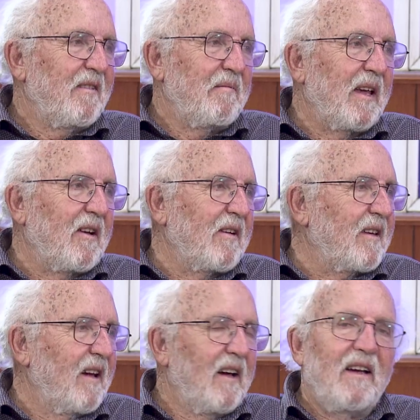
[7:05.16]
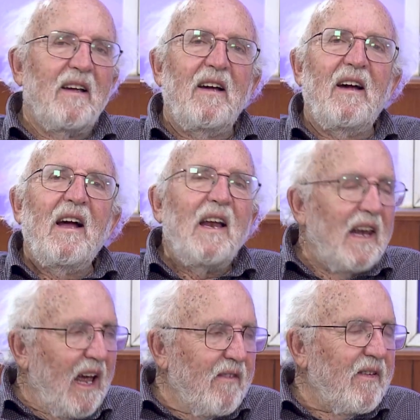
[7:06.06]
Because
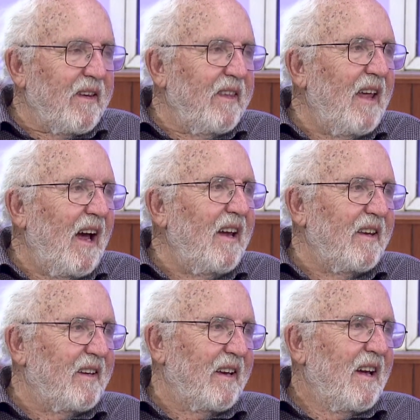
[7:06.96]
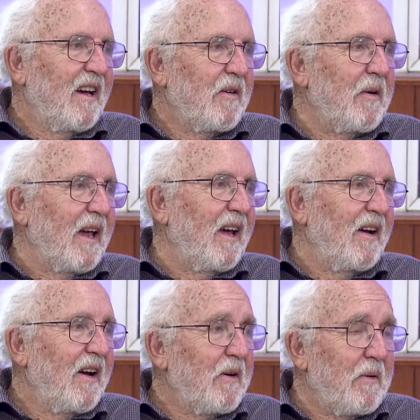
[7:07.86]
life is nice, we
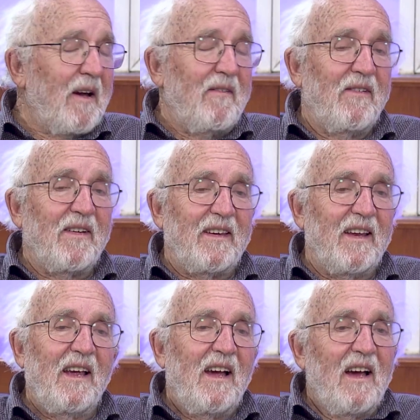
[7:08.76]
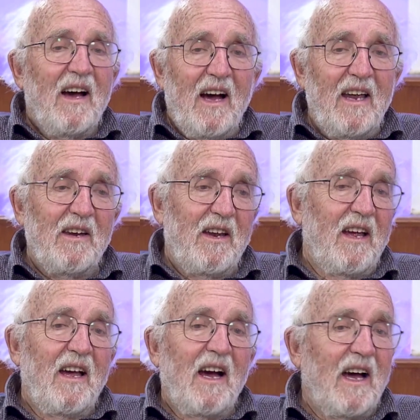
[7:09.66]
have everything,
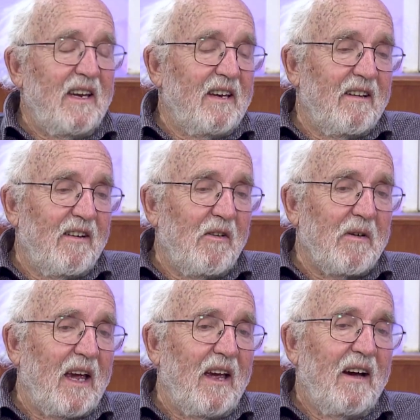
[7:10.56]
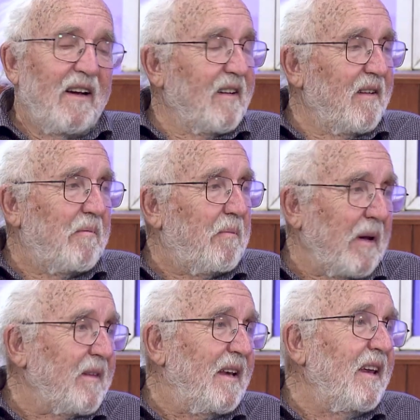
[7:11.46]
and okay,
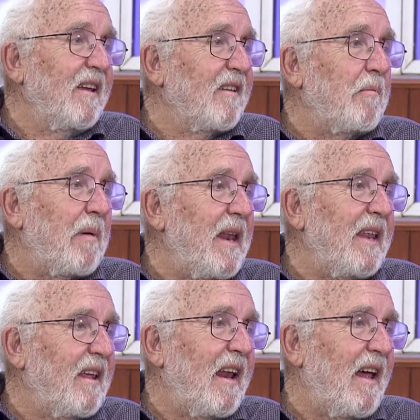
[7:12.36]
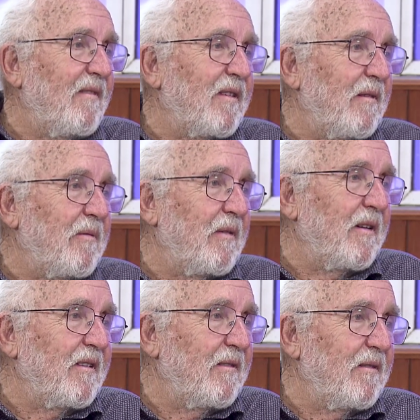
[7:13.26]
personally is the planet I love
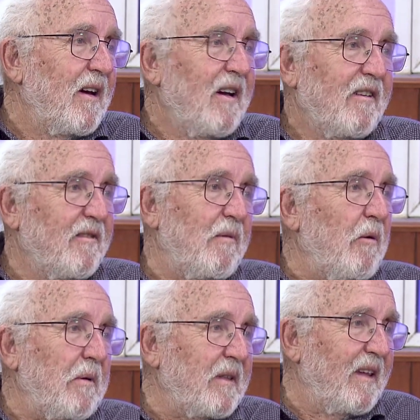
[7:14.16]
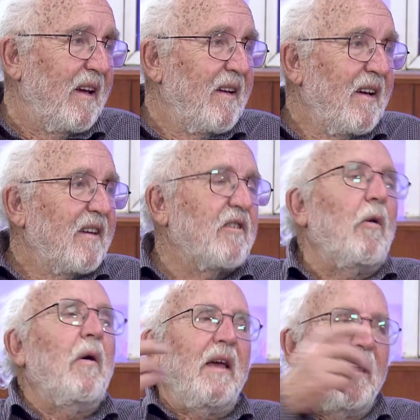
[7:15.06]
the most.
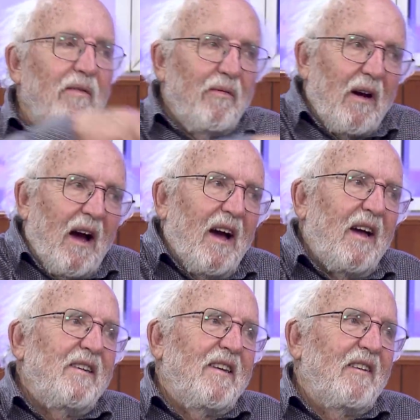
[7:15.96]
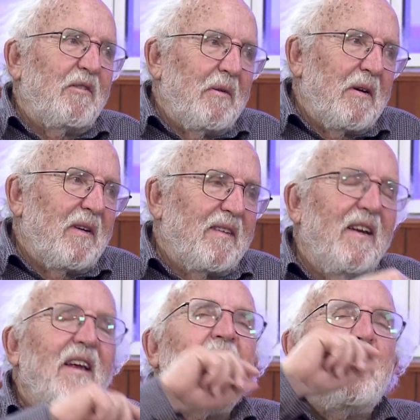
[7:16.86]
So if I answer to your
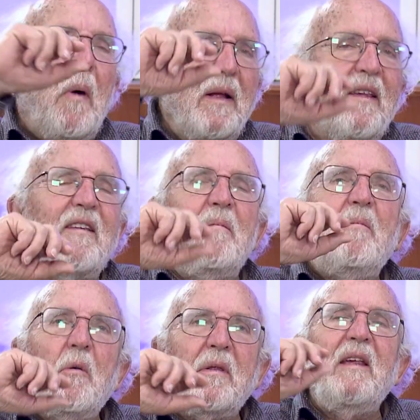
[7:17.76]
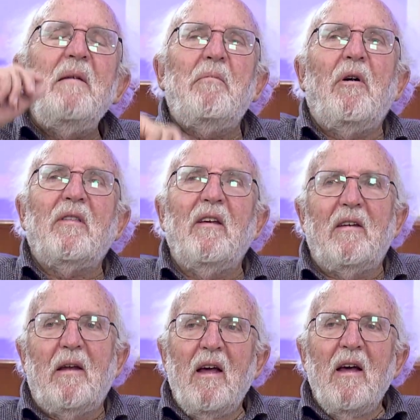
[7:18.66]
question, what is the most important